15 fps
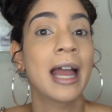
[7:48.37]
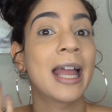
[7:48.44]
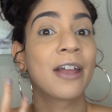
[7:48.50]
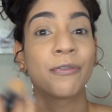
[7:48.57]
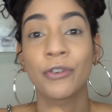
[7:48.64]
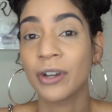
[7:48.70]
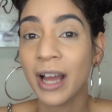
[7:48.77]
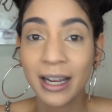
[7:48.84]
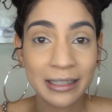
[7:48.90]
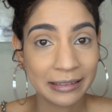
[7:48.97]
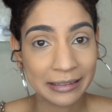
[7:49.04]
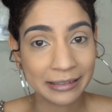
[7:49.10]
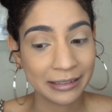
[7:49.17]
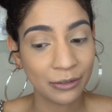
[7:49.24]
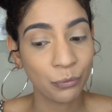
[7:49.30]
If you're not
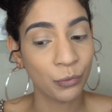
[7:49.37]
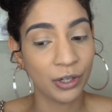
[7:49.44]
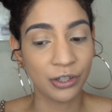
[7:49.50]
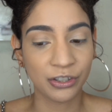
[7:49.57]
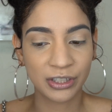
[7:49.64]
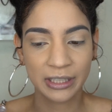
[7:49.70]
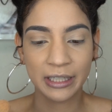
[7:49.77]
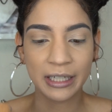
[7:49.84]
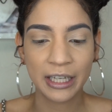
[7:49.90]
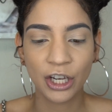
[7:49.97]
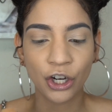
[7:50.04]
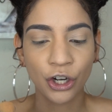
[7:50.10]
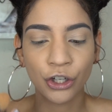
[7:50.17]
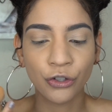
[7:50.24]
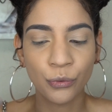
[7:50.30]
consistent with your
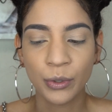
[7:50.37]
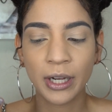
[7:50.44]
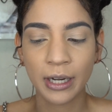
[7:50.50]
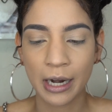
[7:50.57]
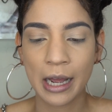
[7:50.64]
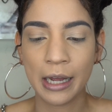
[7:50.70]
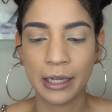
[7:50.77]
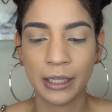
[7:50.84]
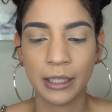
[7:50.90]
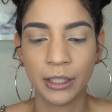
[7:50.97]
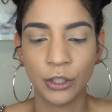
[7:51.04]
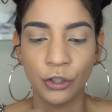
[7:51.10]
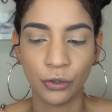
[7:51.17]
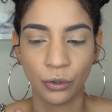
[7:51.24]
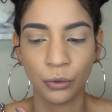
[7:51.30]
skincare, you cannot,
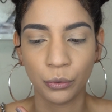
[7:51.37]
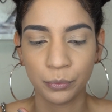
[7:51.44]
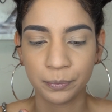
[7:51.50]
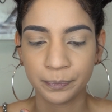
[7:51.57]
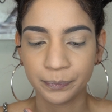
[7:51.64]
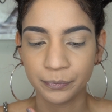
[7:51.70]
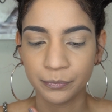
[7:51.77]
you know,